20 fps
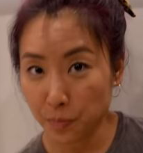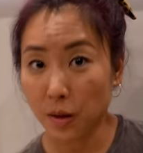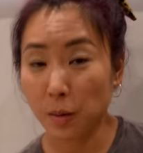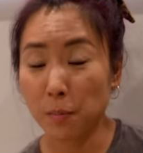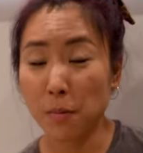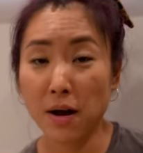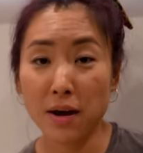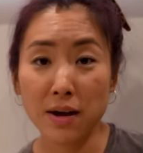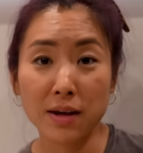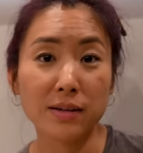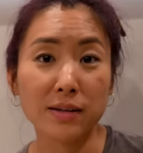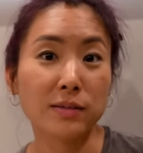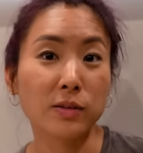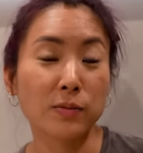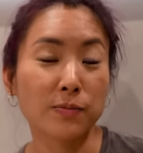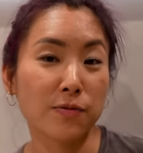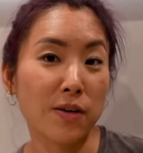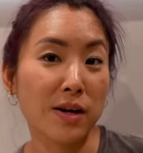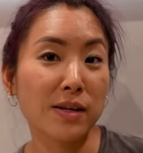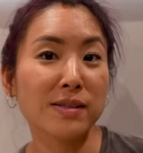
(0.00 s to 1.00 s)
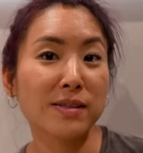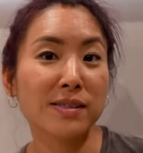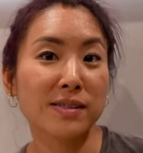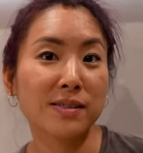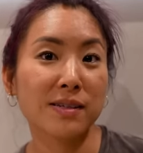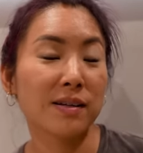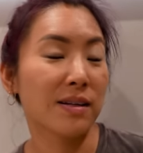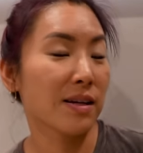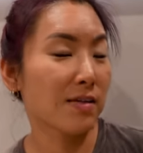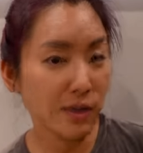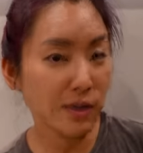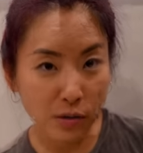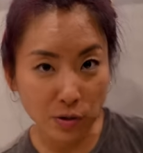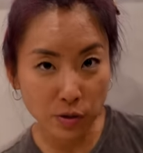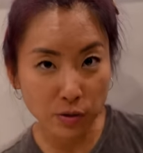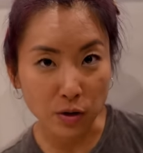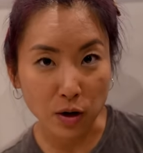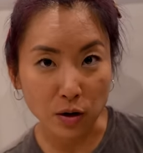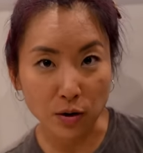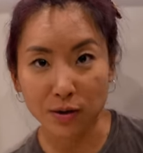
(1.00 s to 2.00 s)
My friend's
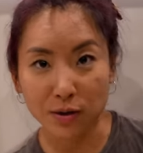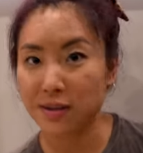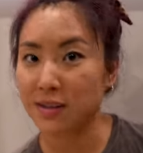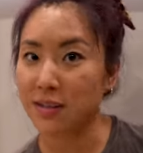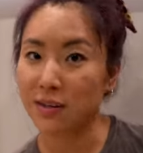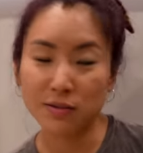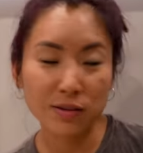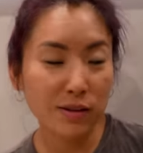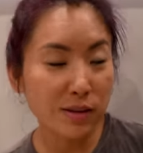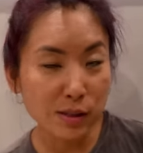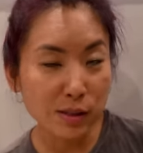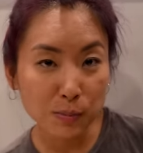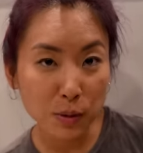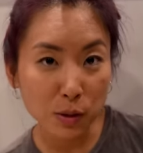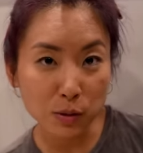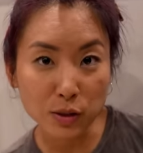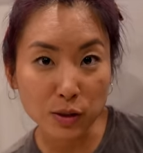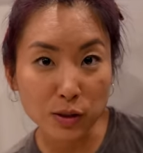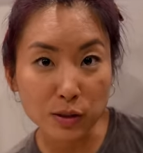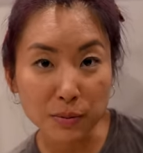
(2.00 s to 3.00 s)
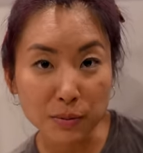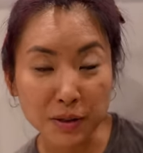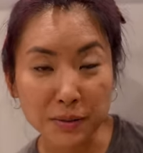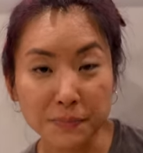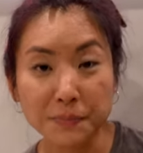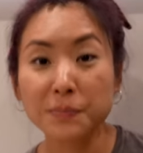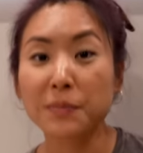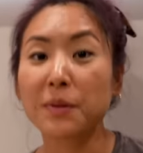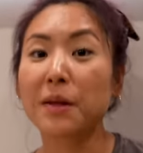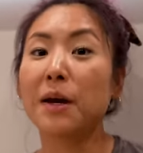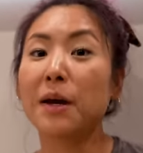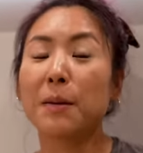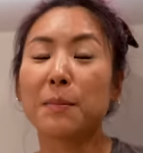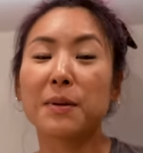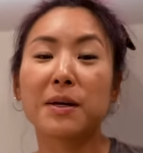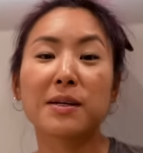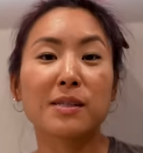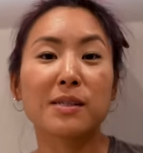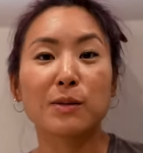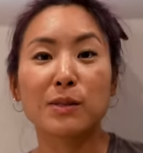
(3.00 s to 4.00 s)
11-year-old daughter gifted this poster to me
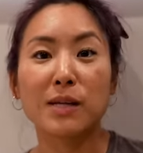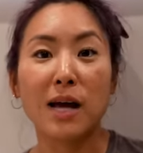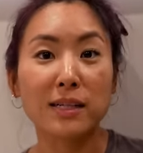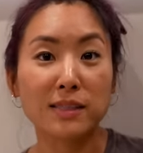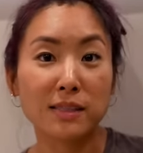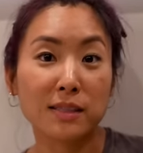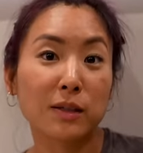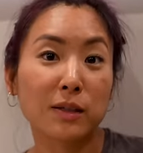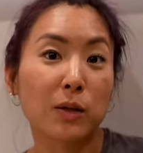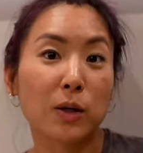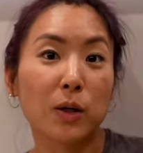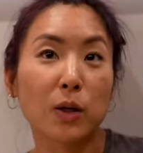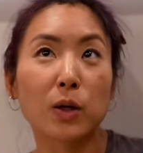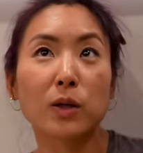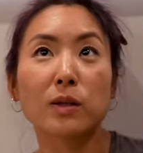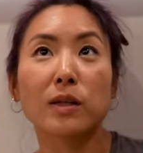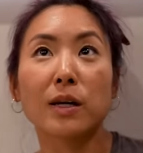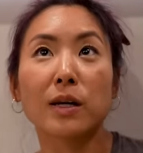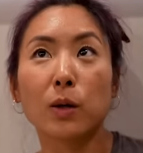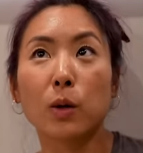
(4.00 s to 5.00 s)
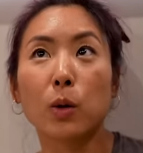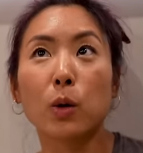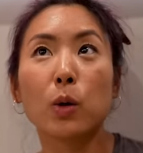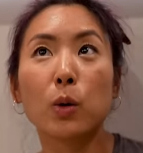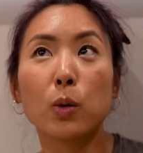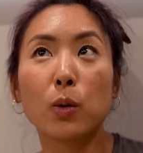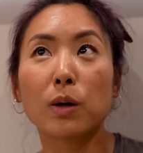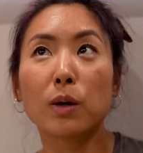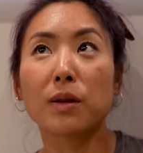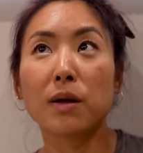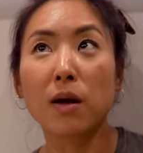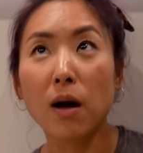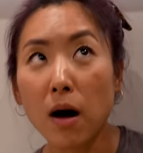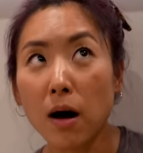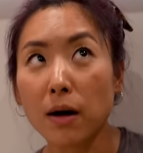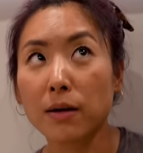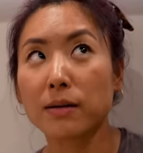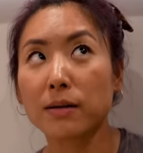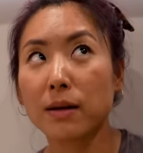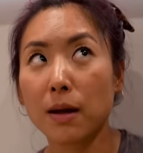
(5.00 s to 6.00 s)
because I was asking her, like, who are the
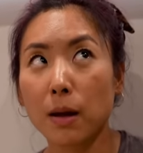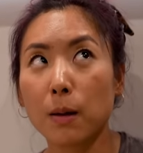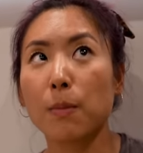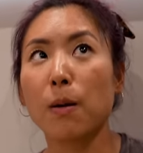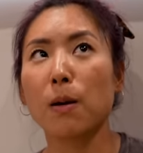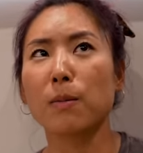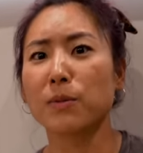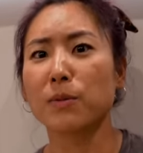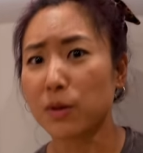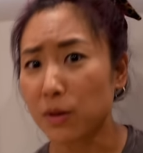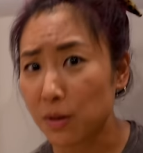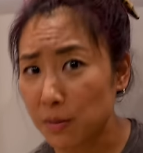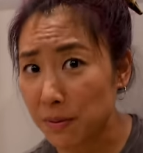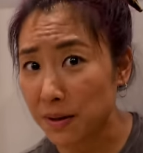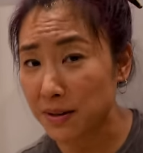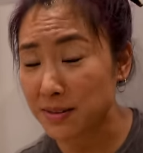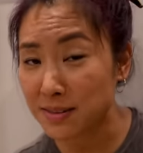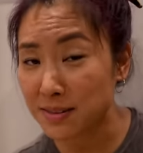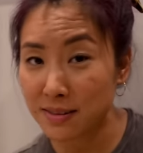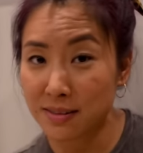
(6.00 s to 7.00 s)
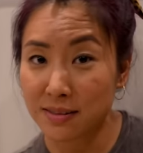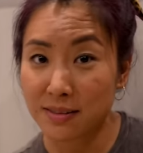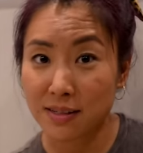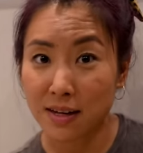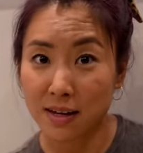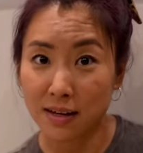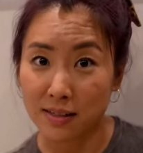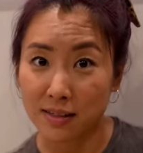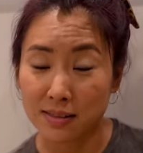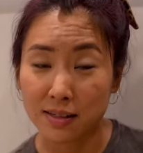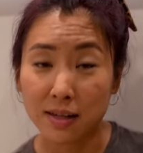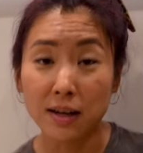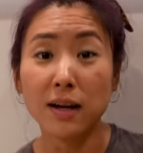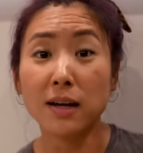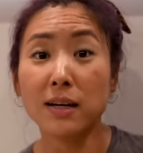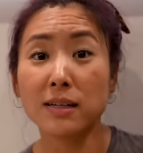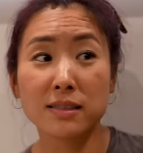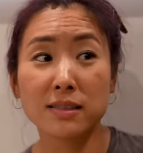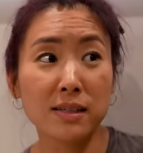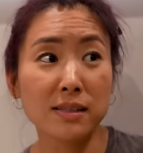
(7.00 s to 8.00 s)
hot K-pop girl bands these days?
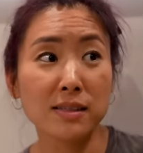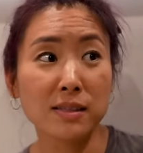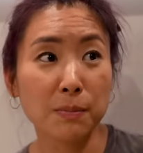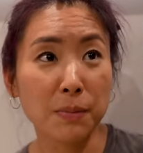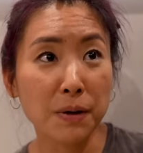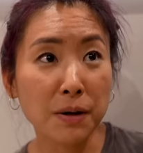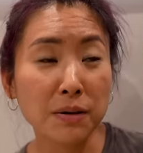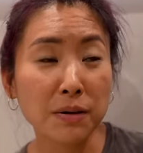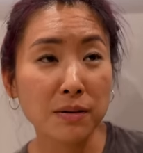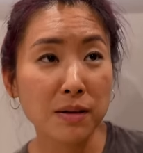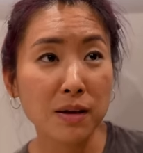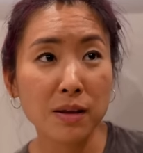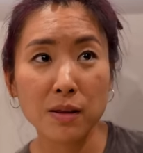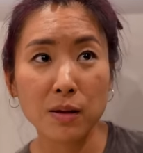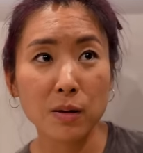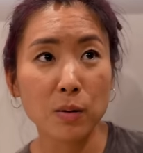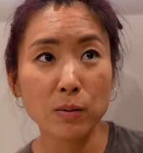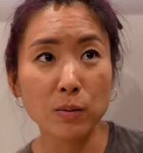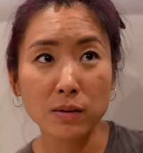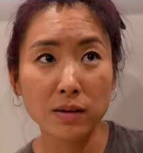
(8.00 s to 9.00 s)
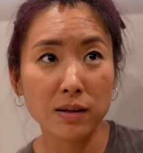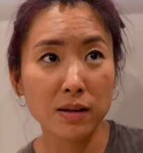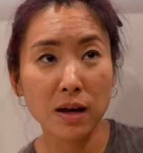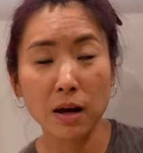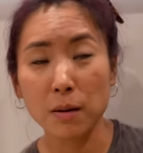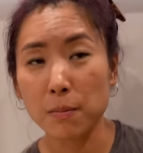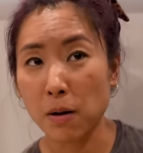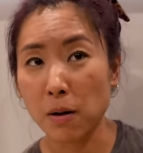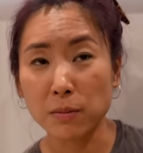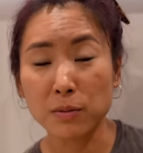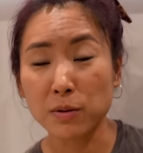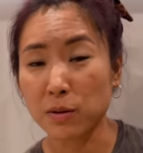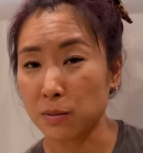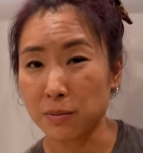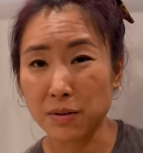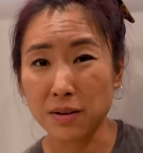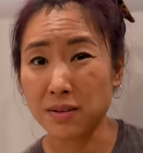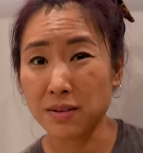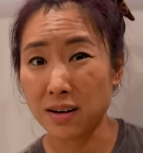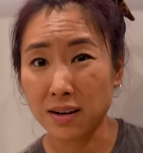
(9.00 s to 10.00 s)
Since apparently the only K-pop girl
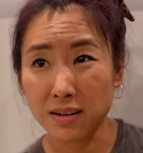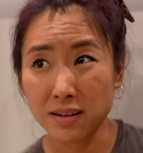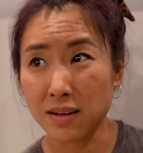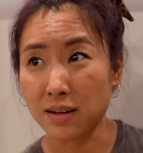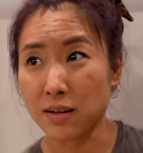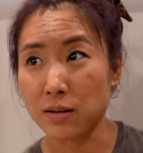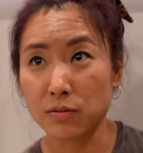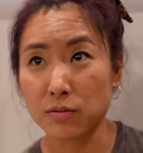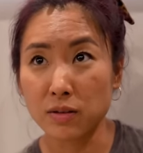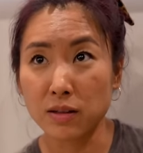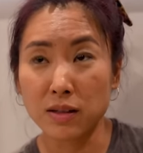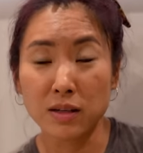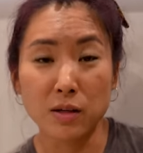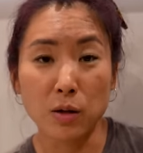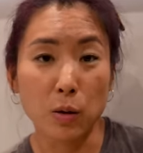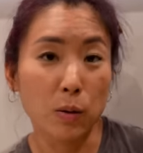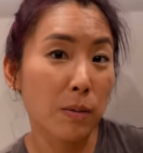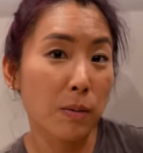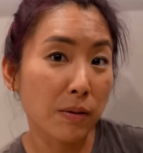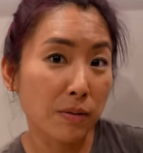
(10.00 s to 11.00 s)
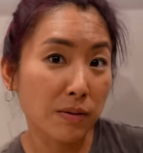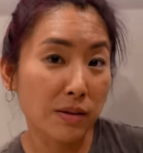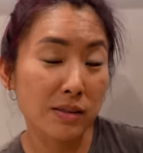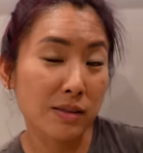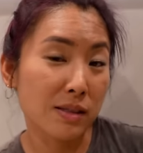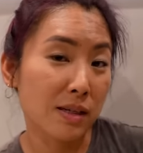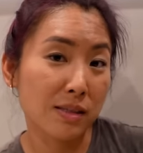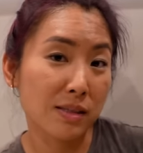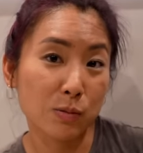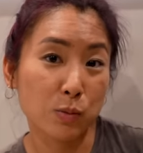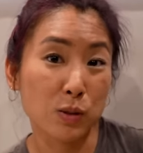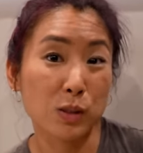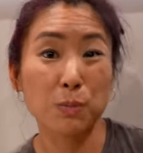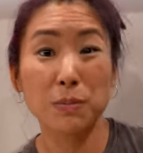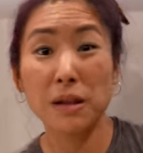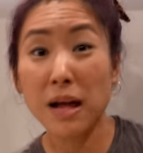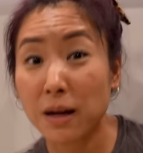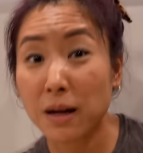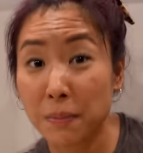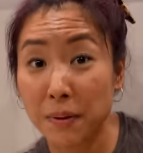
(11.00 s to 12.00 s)
band that I, like, really know about these days was
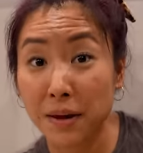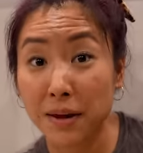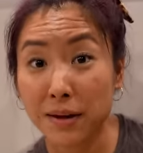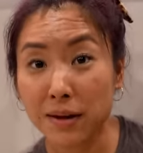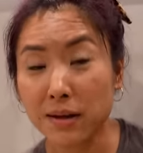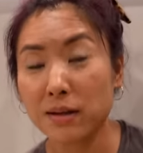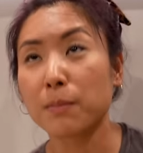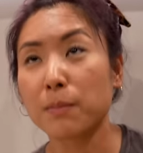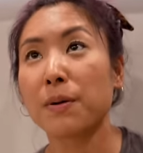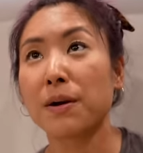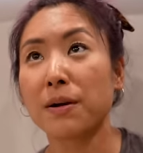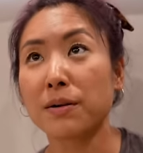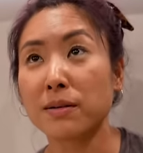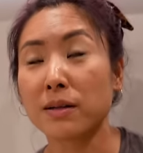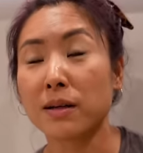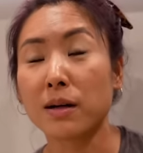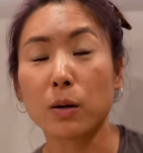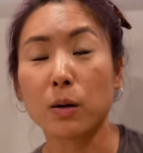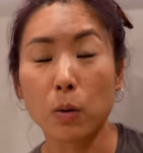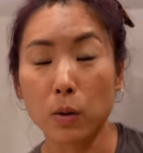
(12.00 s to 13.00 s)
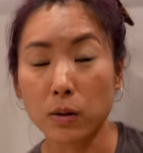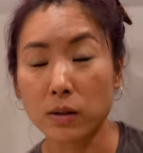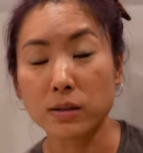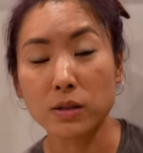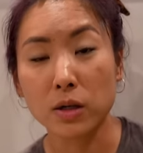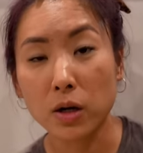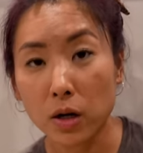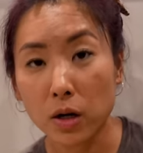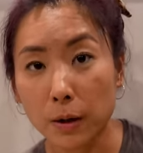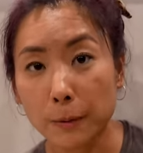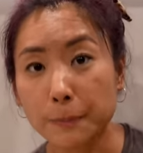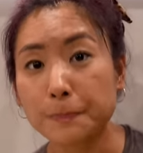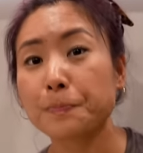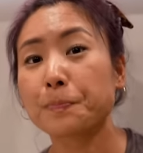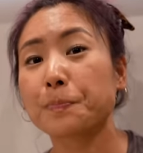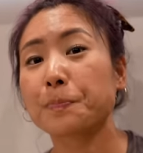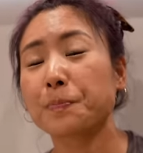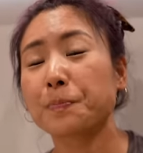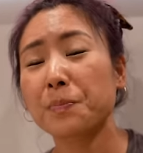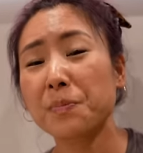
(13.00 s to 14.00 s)
Blackpink, and apparently, according to her,
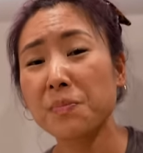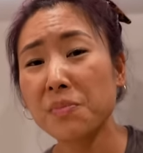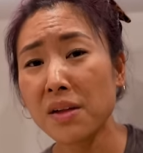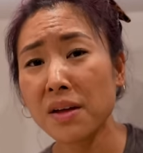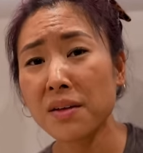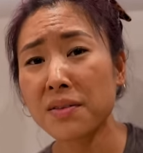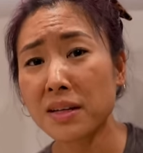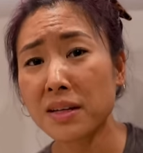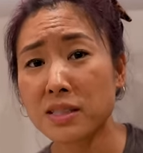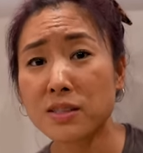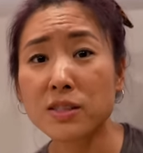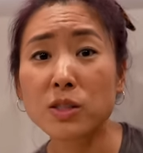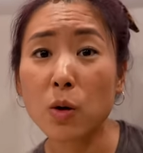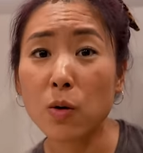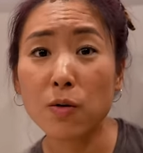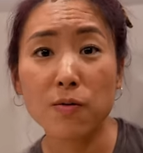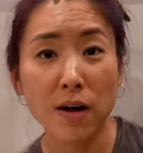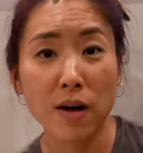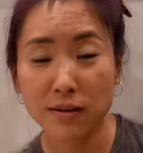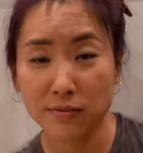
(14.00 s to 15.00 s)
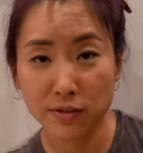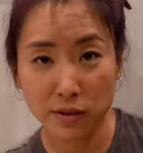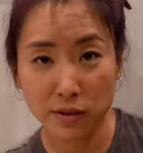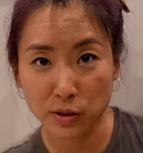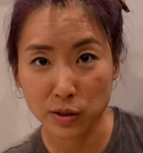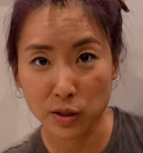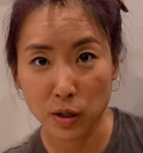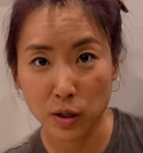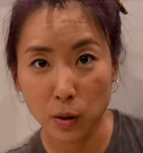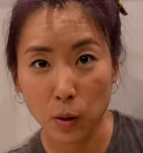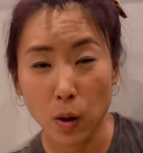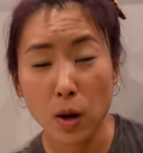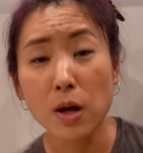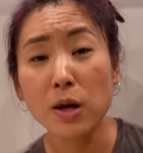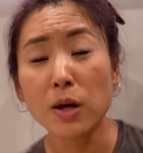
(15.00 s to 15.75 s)
that's so 5 ago.